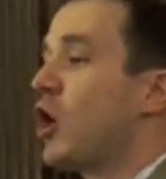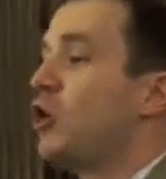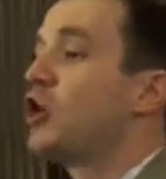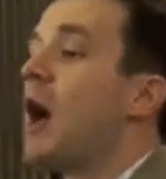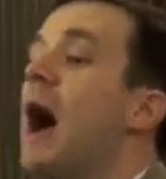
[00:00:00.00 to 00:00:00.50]

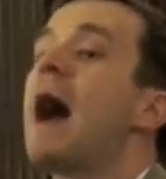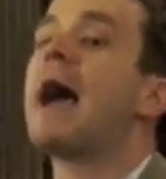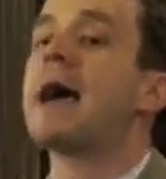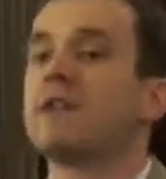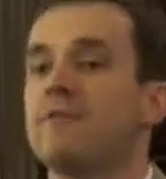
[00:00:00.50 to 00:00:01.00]
church
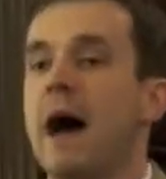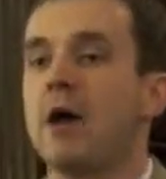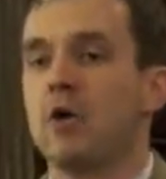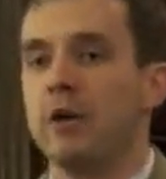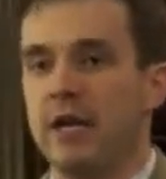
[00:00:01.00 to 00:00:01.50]
ahead of
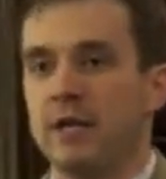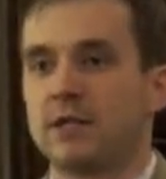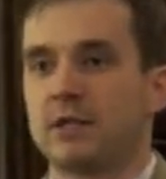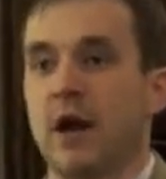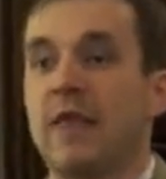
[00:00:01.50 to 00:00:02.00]
my own needs.